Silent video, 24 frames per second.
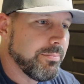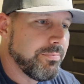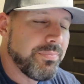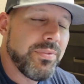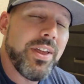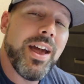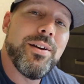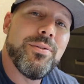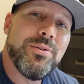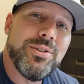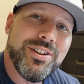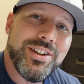
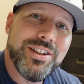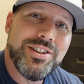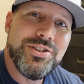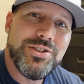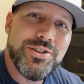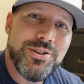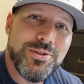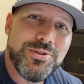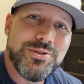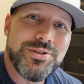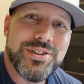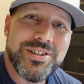Evan did
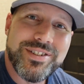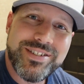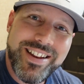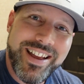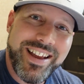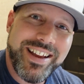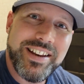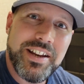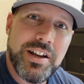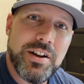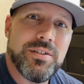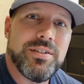choose to
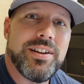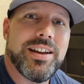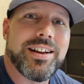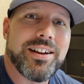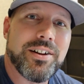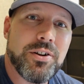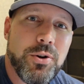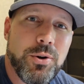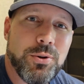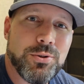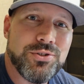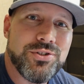stay in here and take
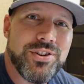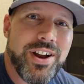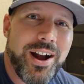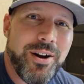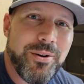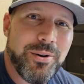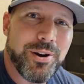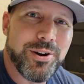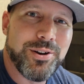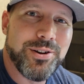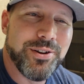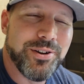a cold
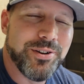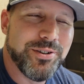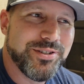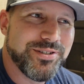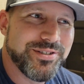shower or two.